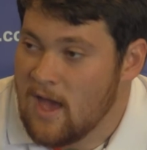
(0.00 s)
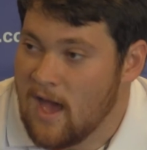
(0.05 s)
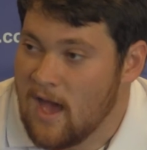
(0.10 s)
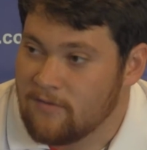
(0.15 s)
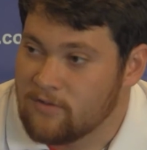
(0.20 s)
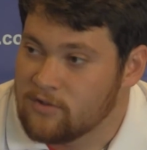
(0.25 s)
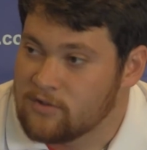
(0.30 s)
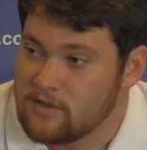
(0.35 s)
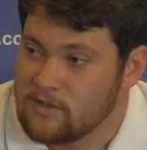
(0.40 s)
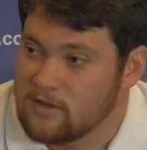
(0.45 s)

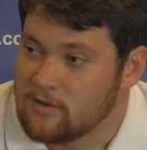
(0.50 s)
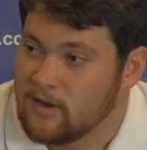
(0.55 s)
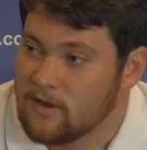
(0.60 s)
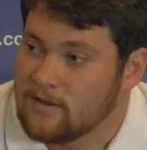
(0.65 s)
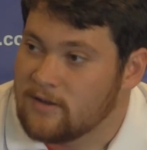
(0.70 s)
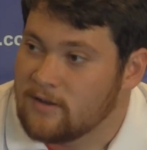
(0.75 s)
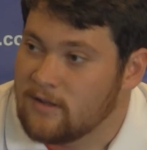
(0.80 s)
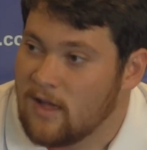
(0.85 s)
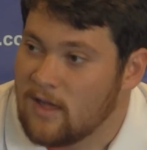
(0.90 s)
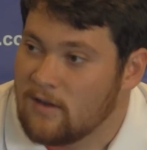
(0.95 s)
I've just seen a
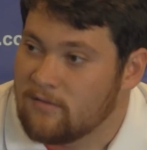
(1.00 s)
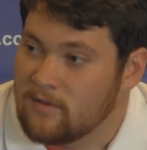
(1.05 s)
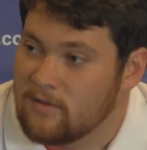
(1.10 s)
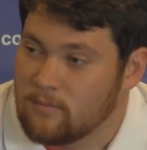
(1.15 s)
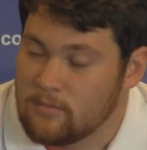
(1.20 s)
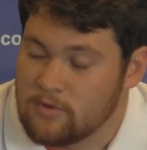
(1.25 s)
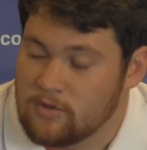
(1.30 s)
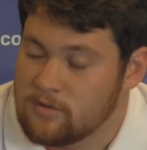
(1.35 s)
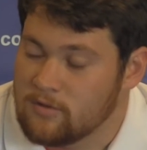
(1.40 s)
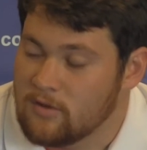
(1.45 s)
great deal out of
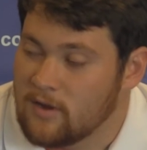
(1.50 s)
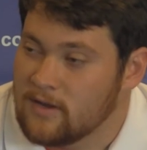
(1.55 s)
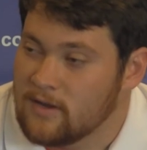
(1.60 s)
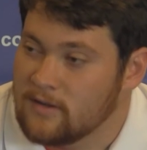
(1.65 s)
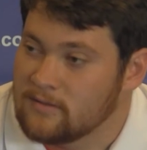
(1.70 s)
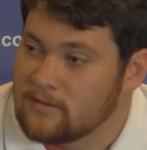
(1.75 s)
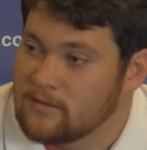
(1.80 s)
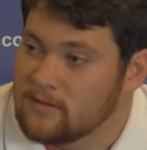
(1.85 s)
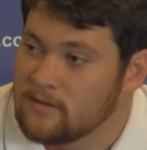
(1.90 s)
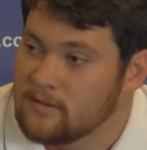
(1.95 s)
him, which is great
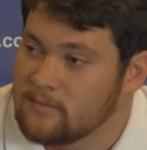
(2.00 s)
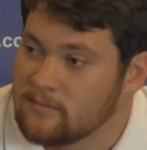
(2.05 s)
to see.